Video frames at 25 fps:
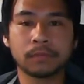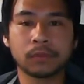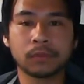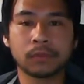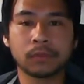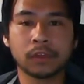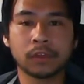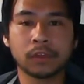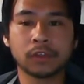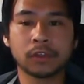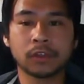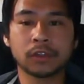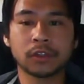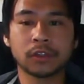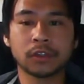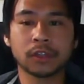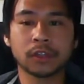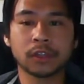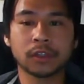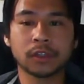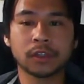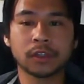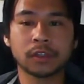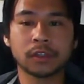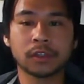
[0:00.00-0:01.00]
your
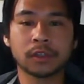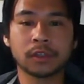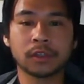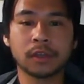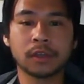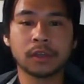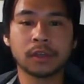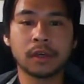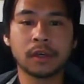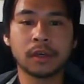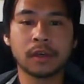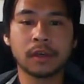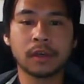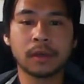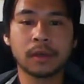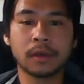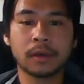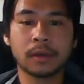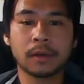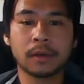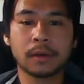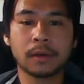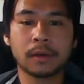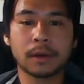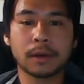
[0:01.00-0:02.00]
instruction
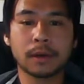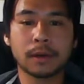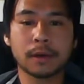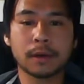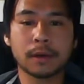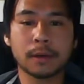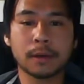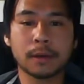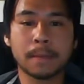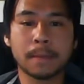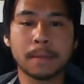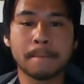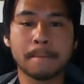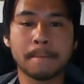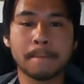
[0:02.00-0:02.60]
um,